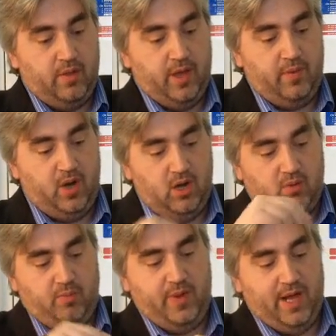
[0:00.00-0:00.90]
There we
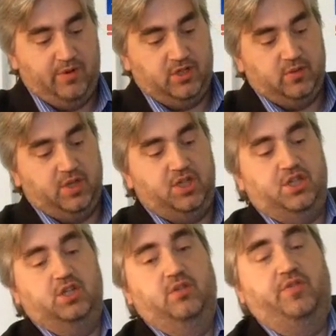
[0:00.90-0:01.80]
go. Power
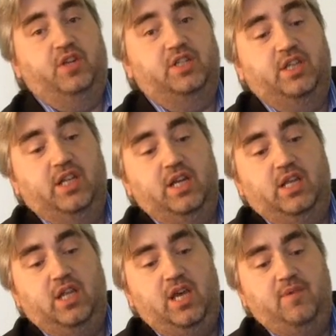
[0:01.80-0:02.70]
switch. Don't know if you can see
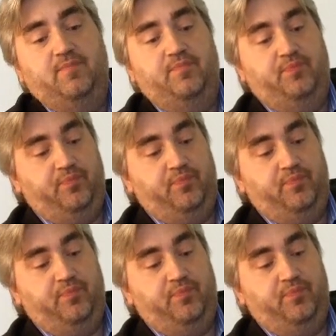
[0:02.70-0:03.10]
that there.